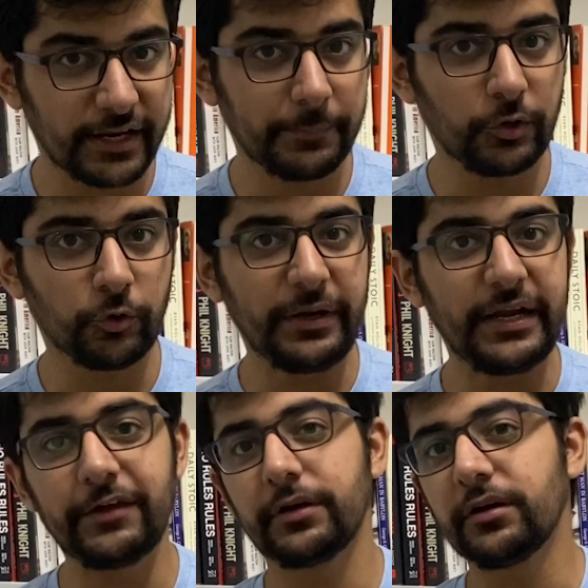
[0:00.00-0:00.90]
are able to
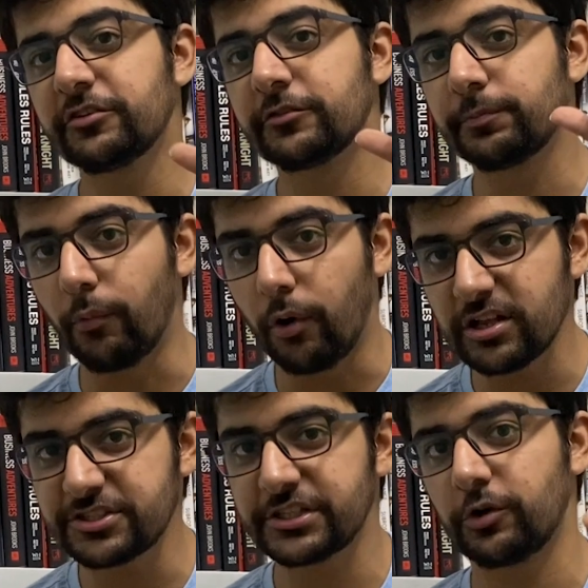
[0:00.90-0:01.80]
meet even a
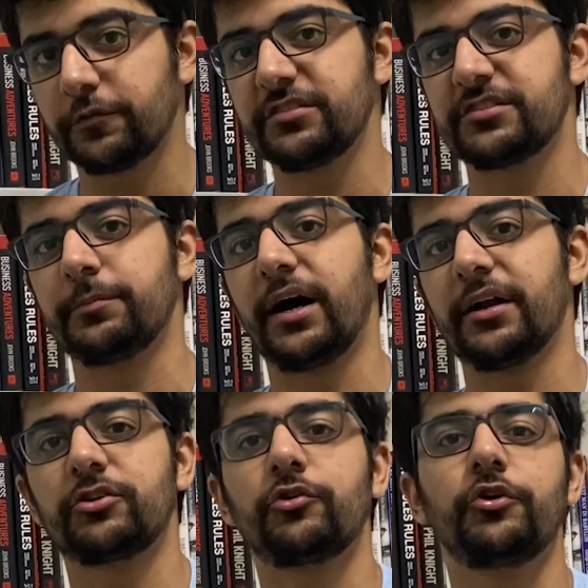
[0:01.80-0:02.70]
small share of this
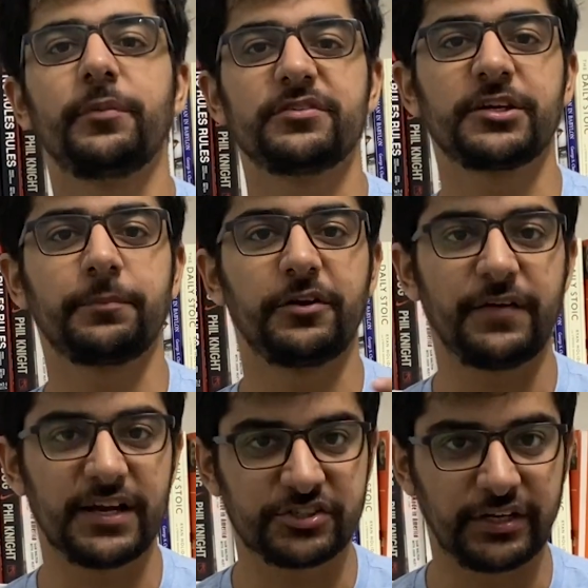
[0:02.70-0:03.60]
demand through domestic
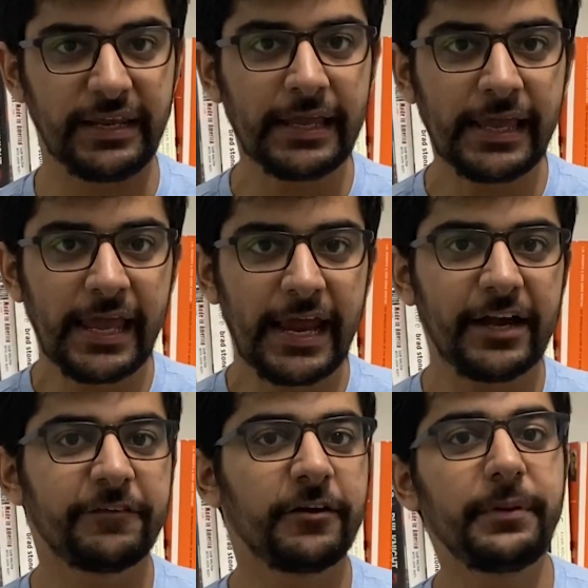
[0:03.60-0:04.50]
manufacturing,
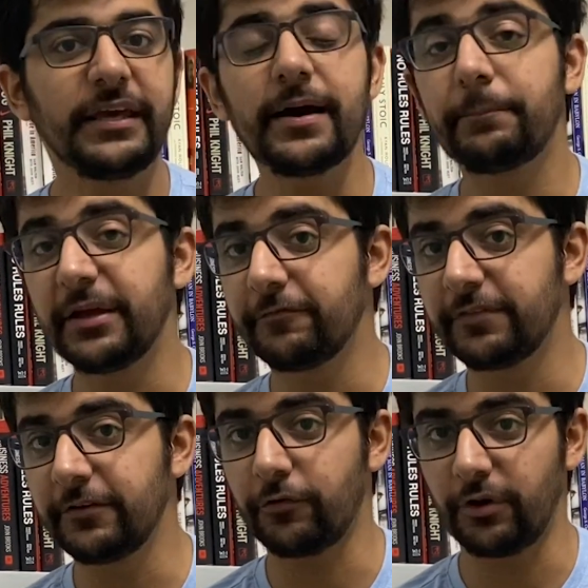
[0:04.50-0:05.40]
it will be a big
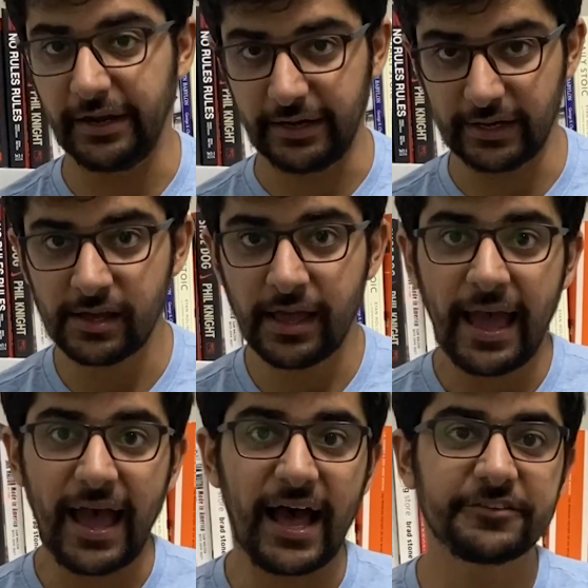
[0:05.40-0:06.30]
win for India
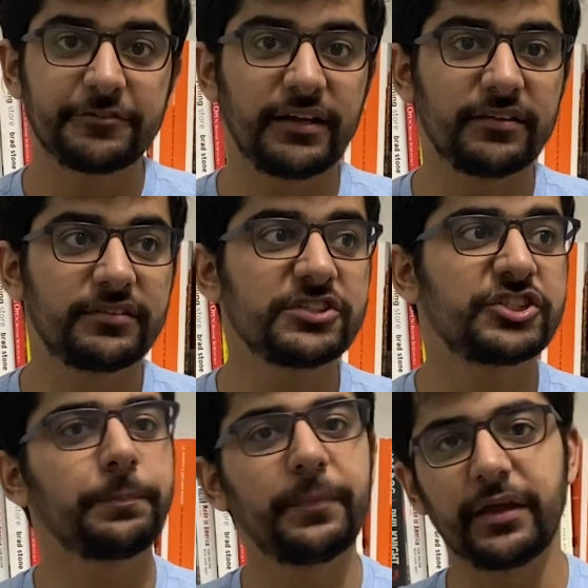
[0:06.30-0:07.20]
as well as the
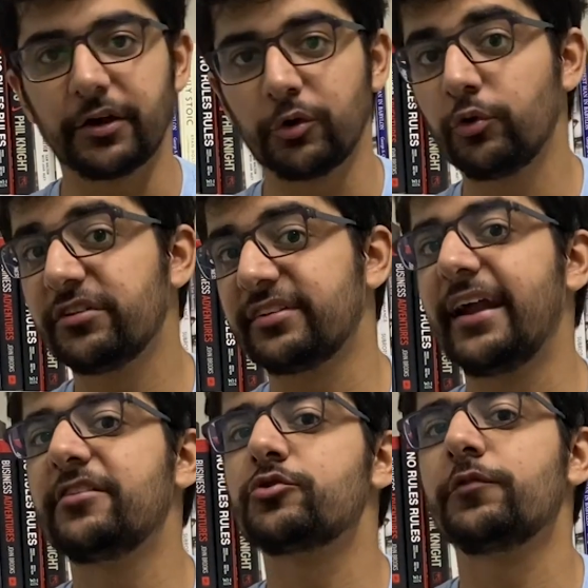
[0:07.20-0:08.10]
chipmaker who
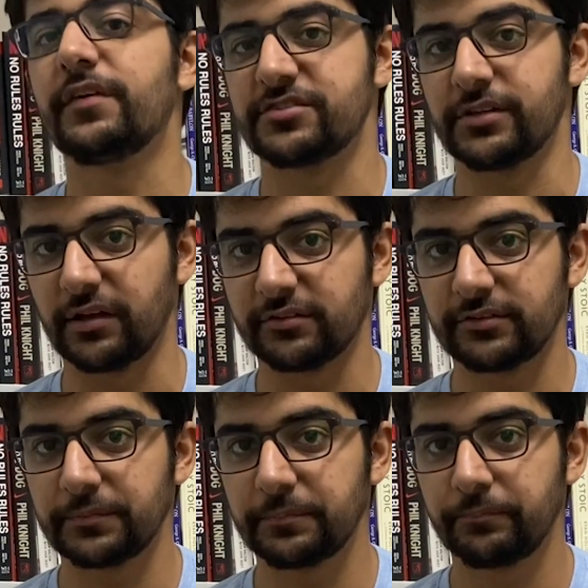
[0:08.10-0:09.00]
decides to invest in
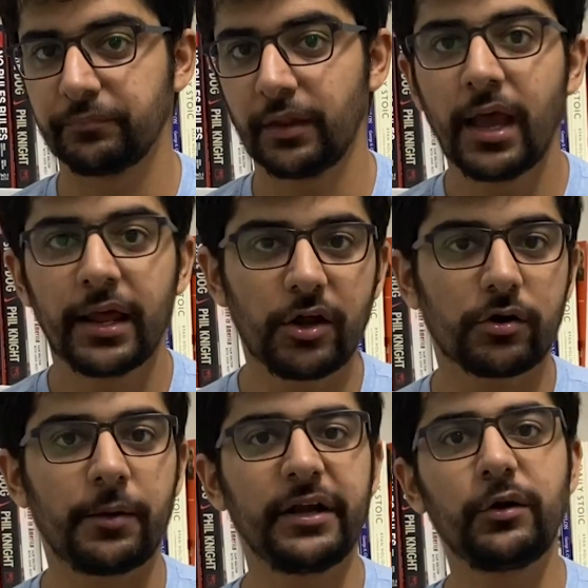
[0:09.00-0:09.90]
us.
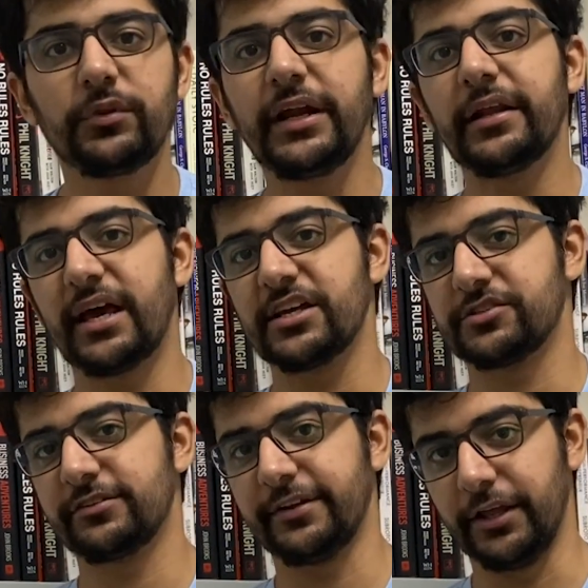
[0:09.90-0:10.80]
Now coming to the
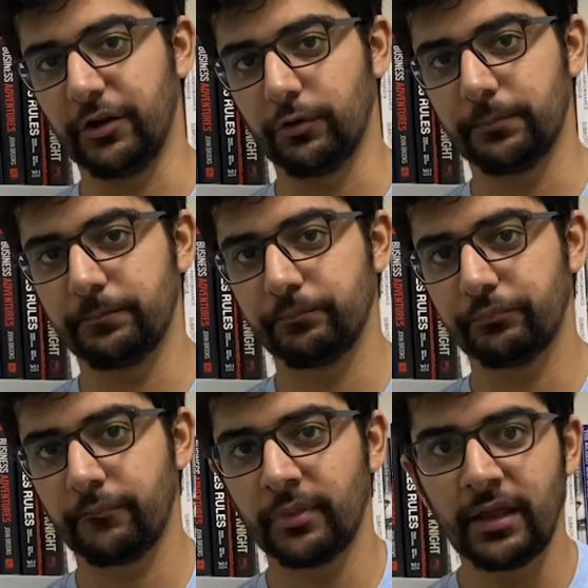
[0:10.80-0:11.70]
international scenario.
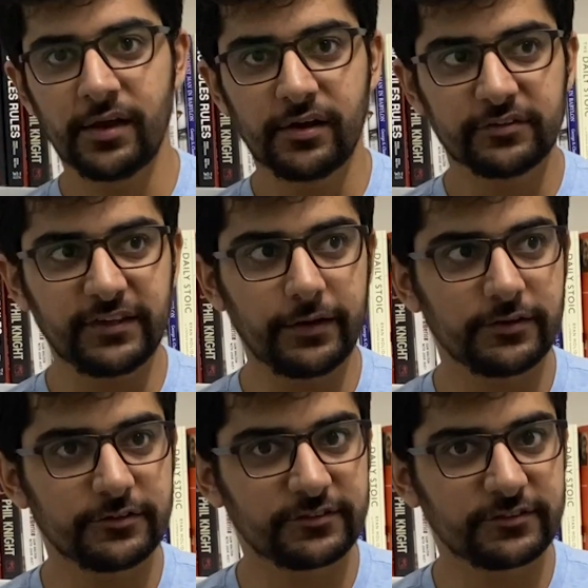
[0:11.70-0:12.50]
See,